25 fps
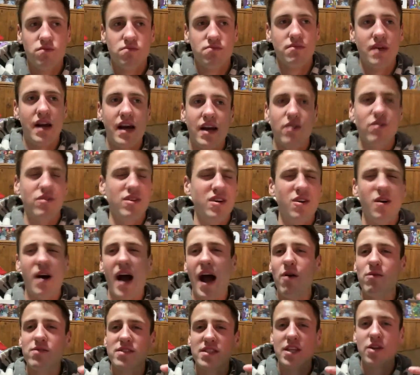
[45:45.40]
I don't know.
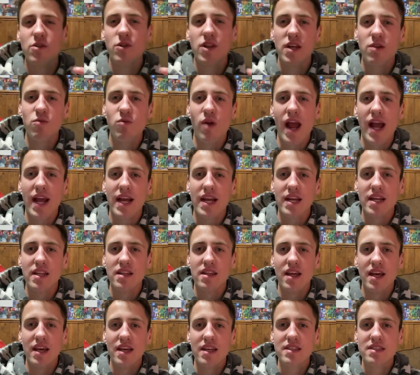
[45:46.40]
I was literally racking in
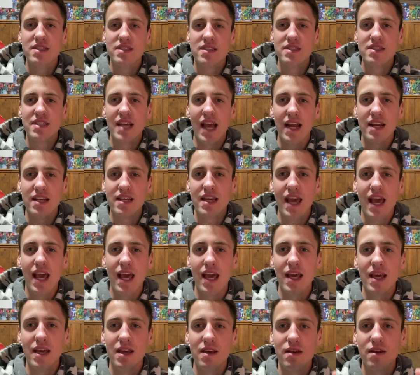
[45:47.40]
like
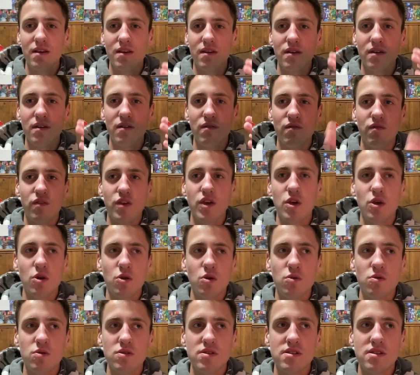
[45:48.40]
10k
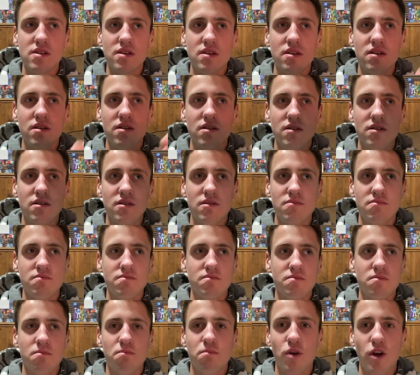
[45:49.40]
views
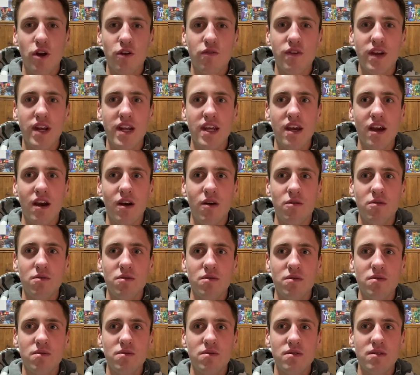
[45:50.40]
per video
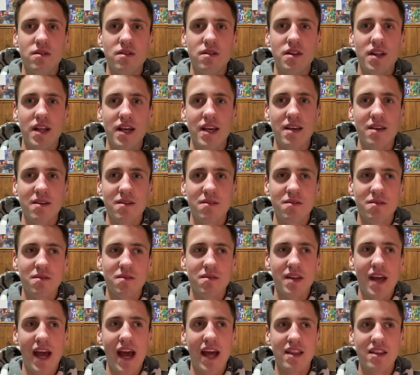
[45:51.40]
like
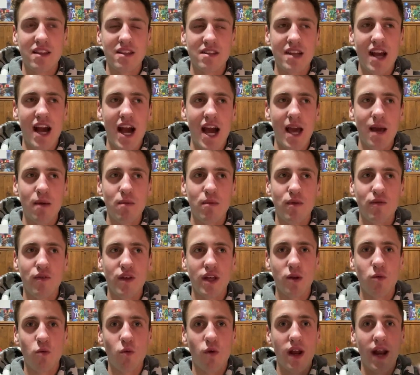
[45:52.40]
at the time of
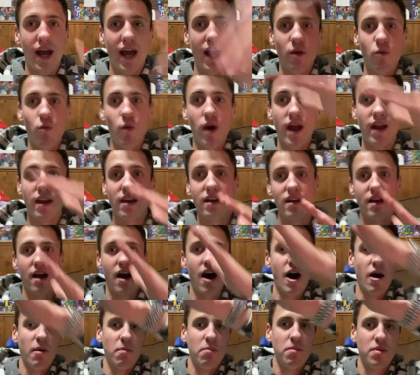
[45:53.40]
like when I went
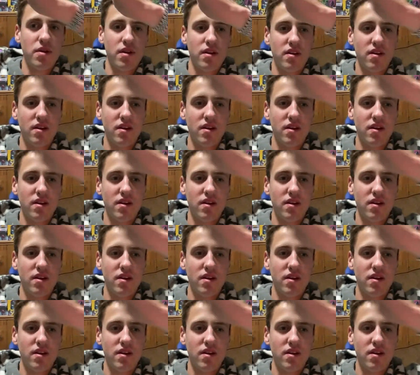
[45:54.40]
up.